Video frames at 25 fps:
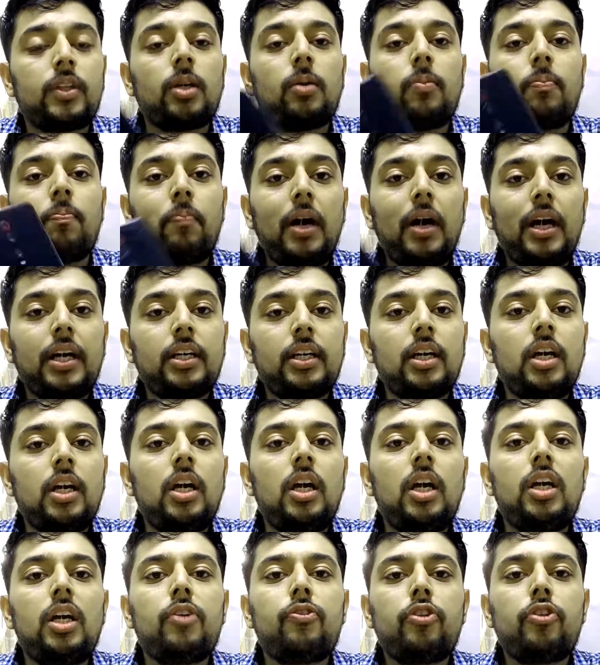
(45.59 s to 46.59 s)

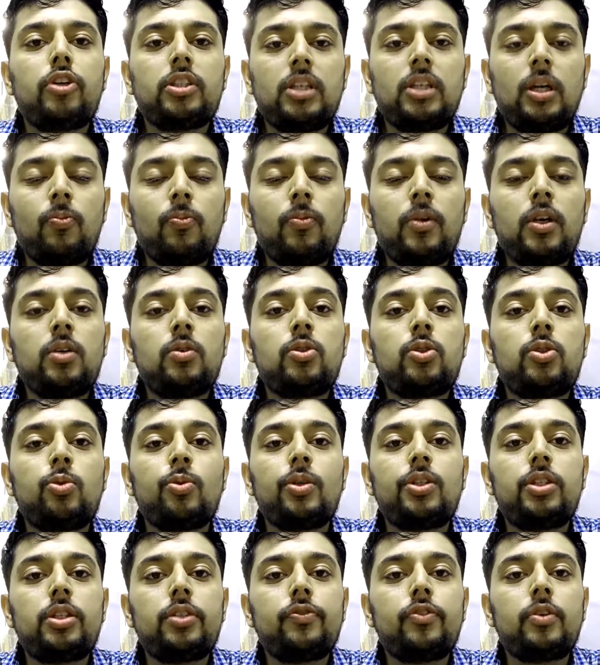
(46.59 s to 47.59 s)
But if you're someone who's
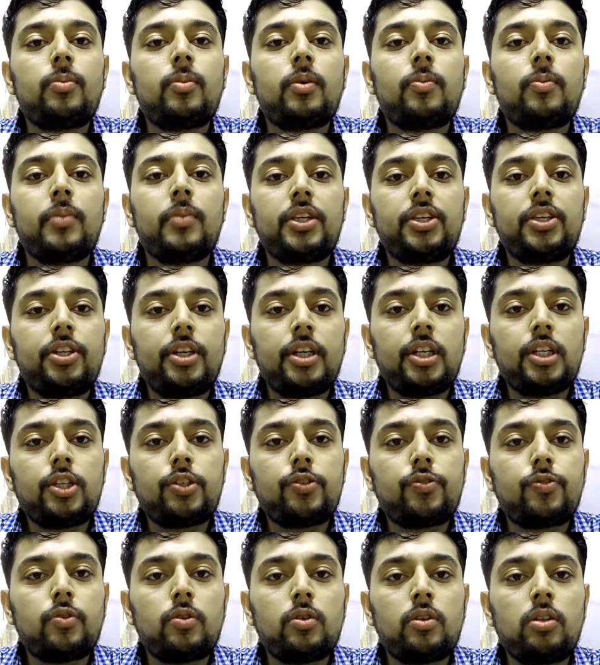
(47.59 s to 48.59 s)
switching from a mid-range
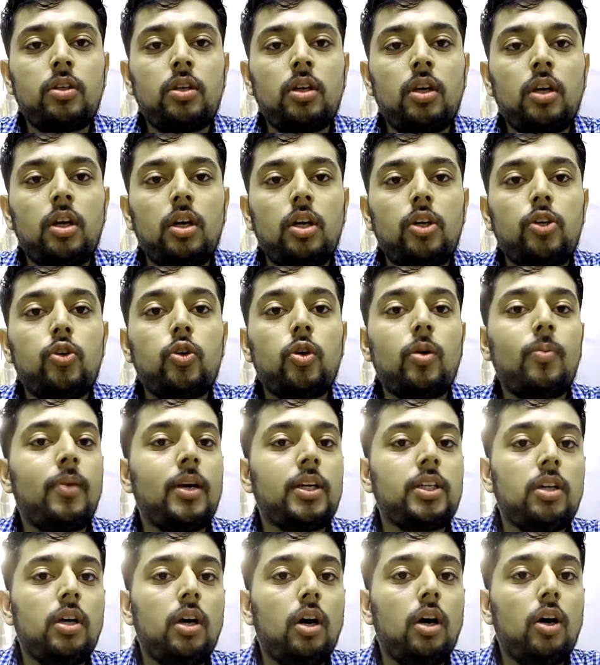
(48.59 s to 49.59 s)
phone to
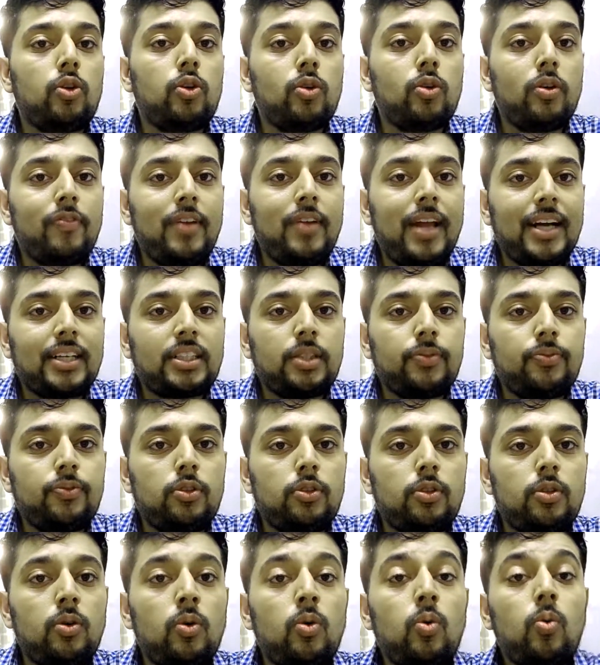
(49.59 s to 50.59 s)
a flagship
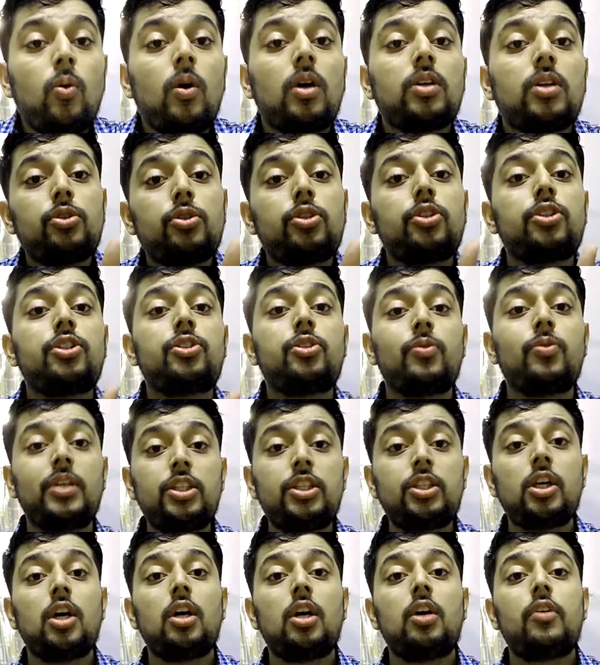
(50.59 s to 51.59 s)
phone, who wants to switch
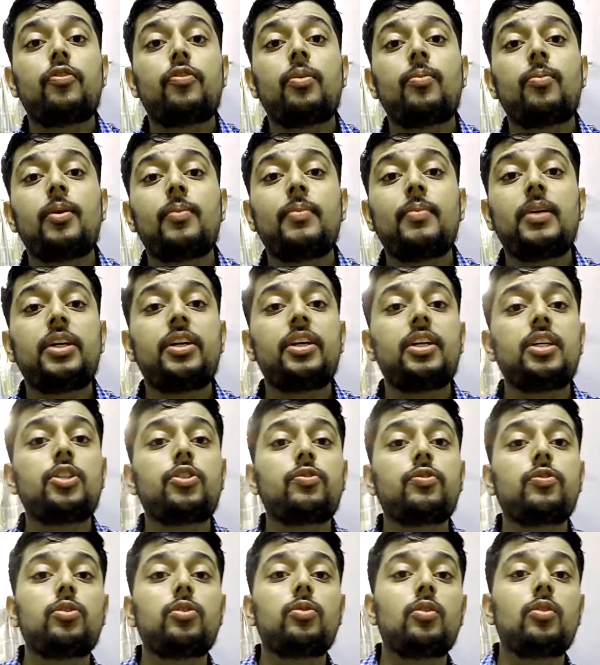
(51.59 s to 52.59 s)
from a mid-range
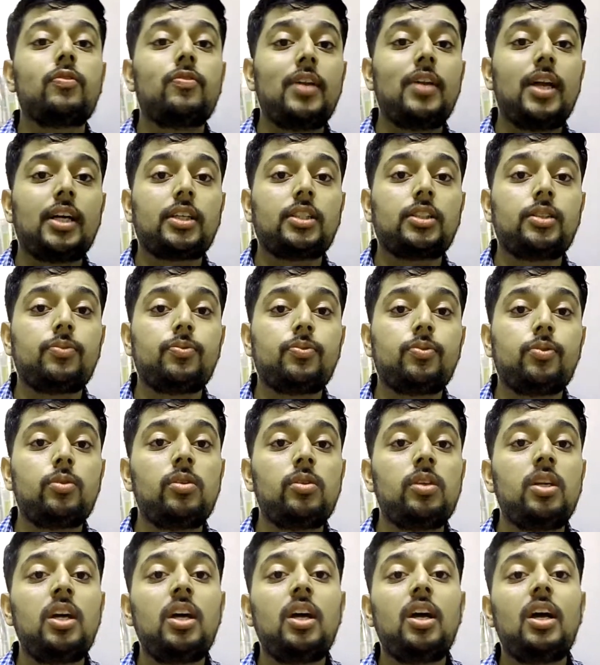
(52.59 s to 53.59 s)
phone to a flagship
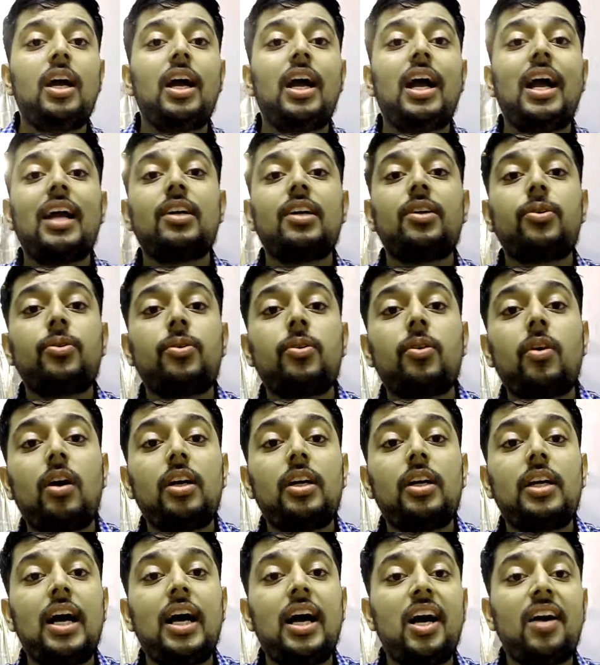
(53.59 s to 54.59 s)
phone and do
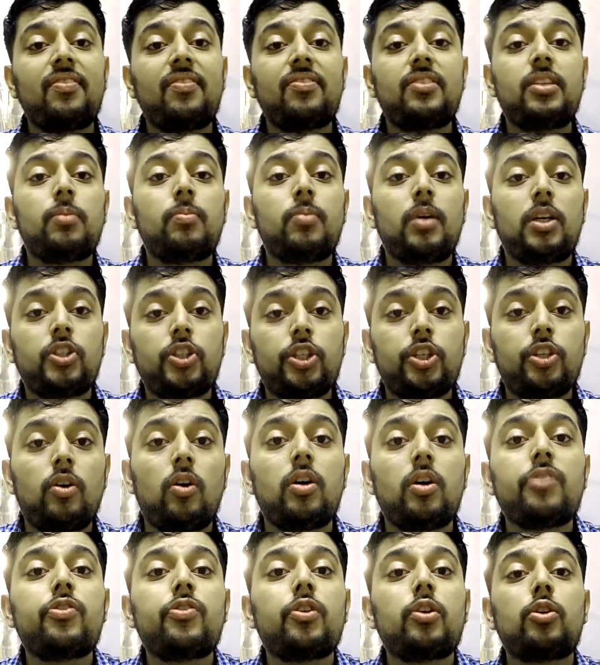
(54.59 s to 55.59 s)
not have the budget, or
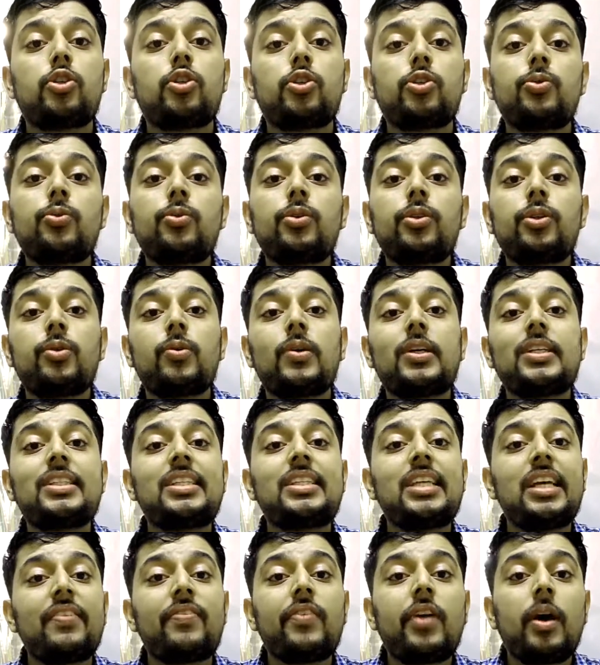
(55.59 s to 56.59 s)
if you're a student who has
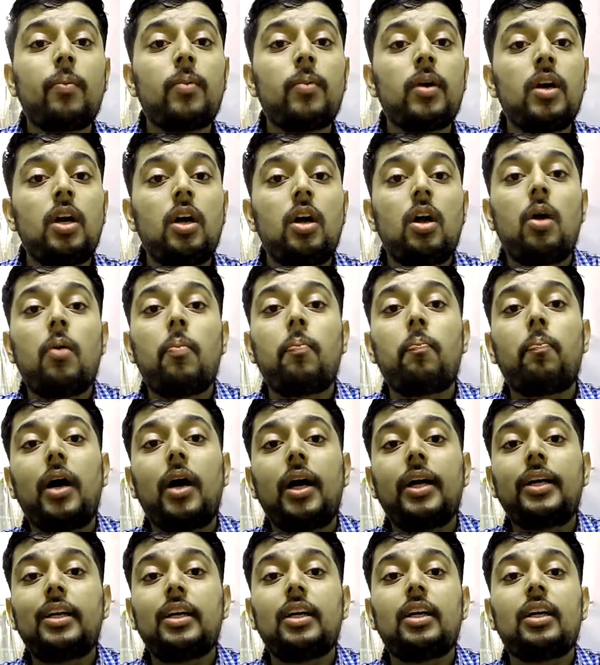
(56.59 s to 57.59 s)
saved up
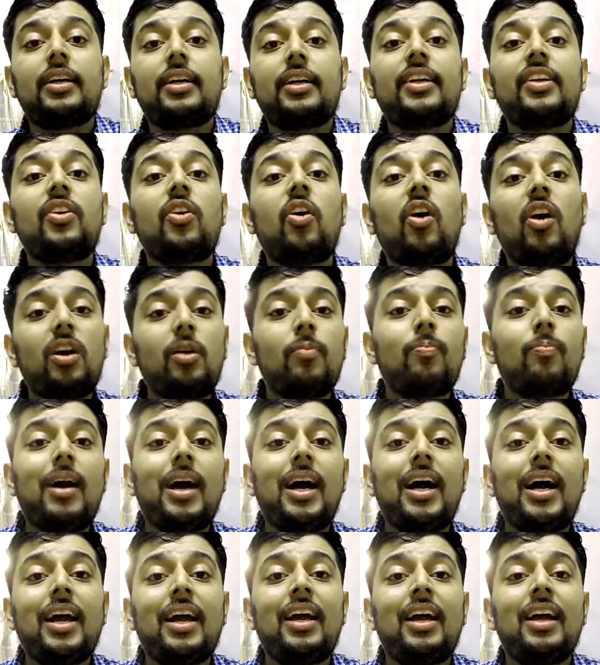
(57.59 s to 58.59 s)
but cannot
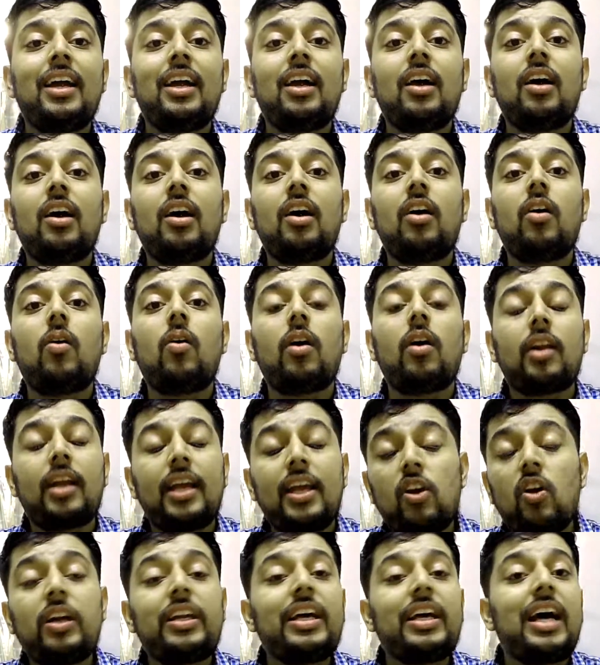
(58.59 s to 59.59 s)
buy or
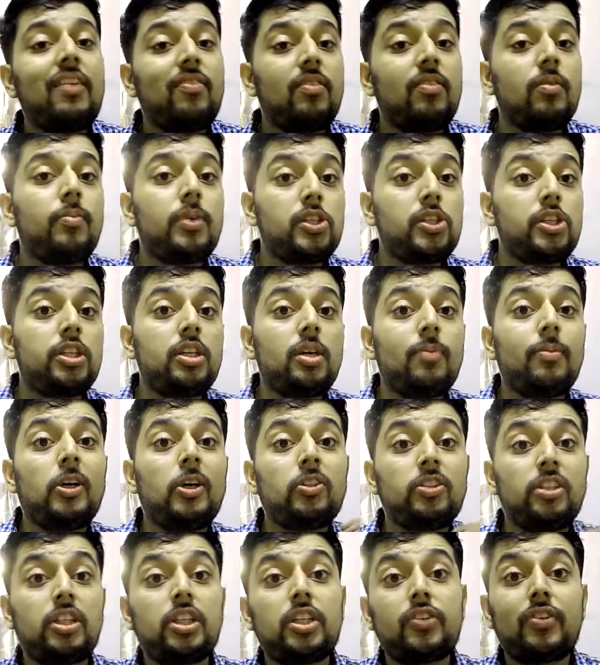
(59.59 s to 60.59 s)
cannot have a budget about
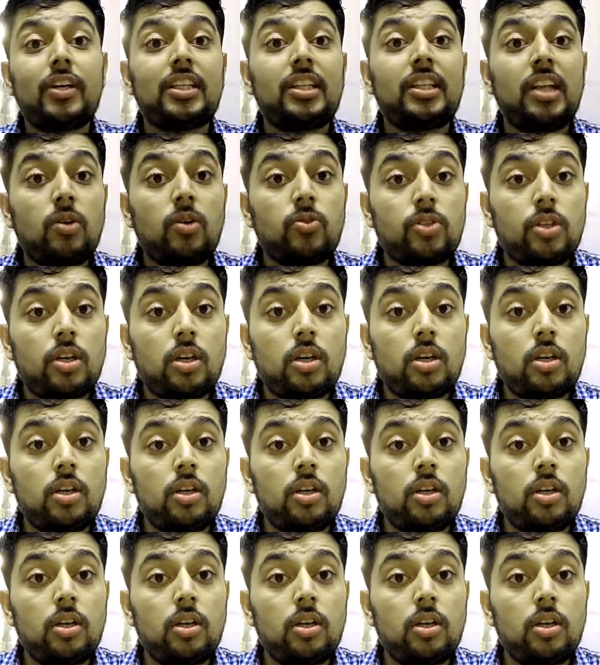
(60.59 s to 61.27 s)
35,000,